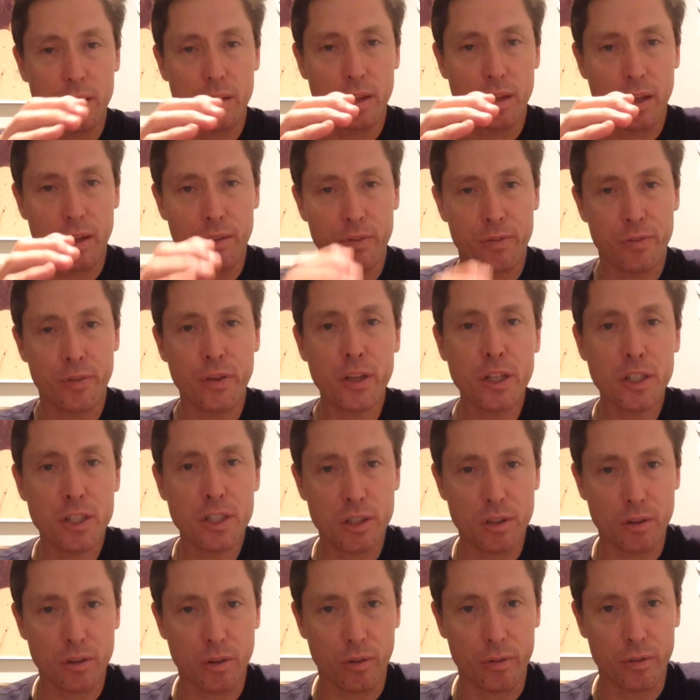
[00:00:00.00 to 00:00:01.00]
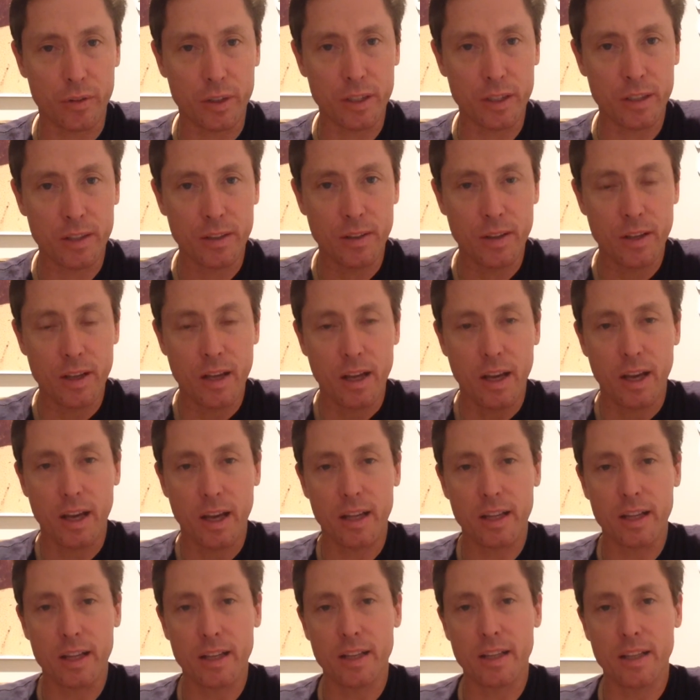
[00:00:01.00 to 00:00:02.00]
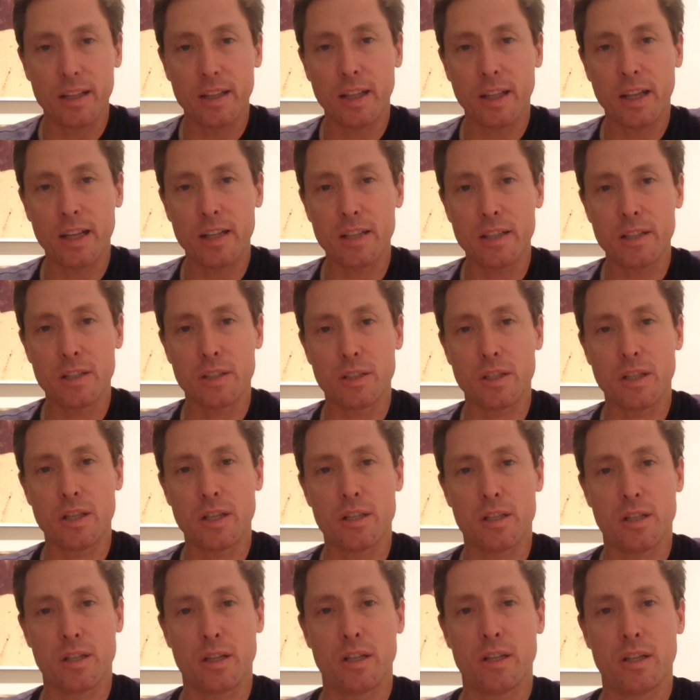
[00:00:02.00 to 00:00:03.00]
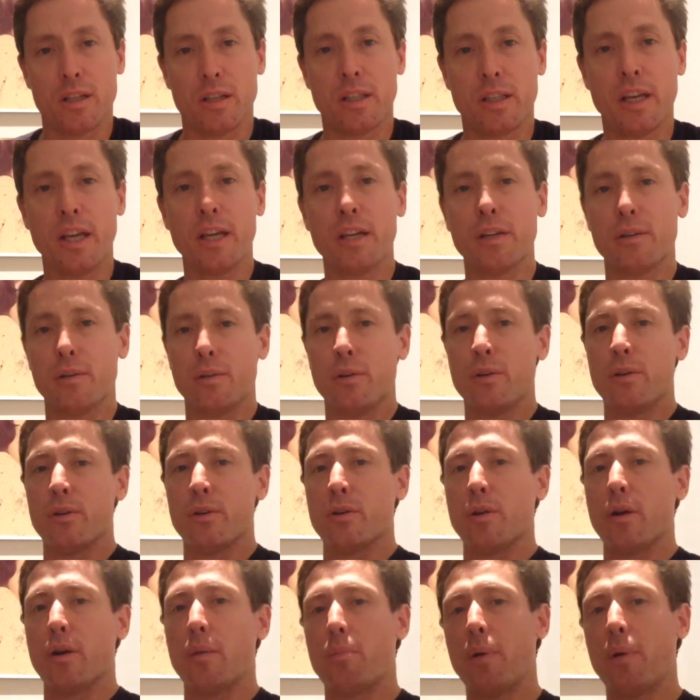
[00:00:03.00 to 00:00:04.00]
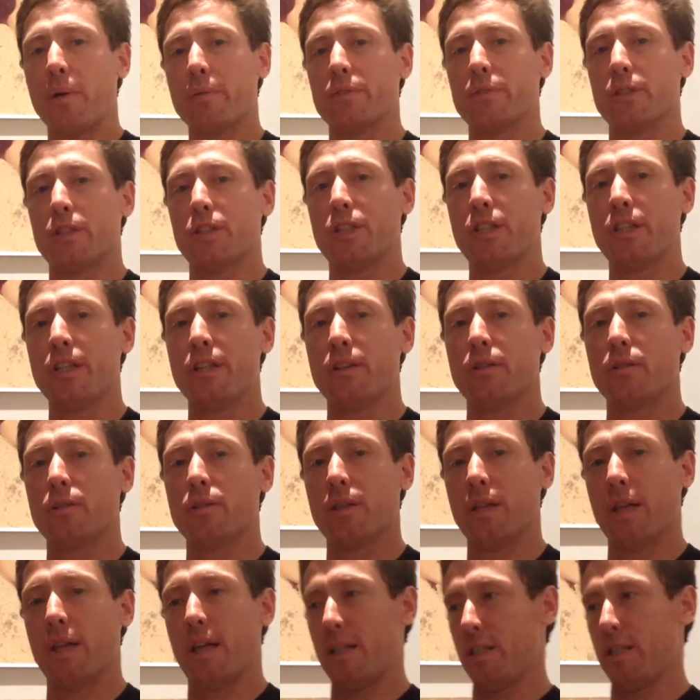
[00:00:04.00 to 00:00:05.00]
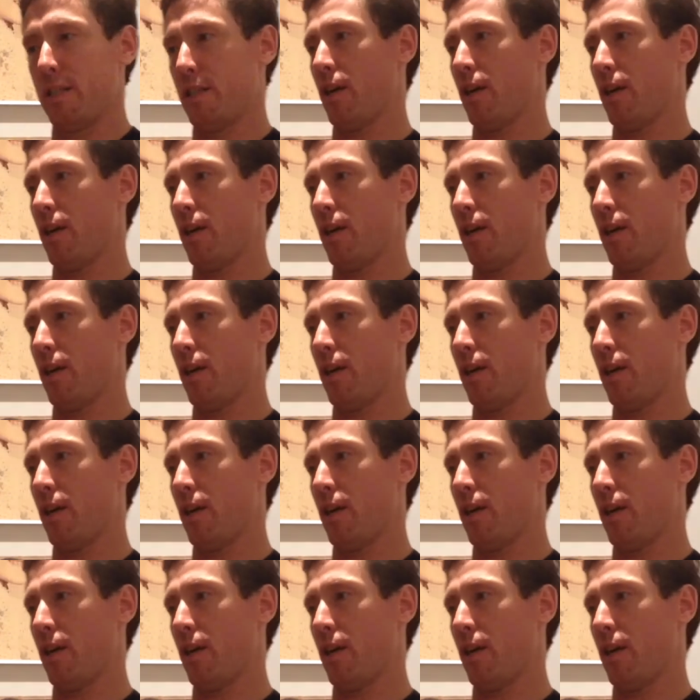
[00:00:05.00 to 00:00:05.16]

a feature of it, and that is there's a kangaroo above the shield, and he's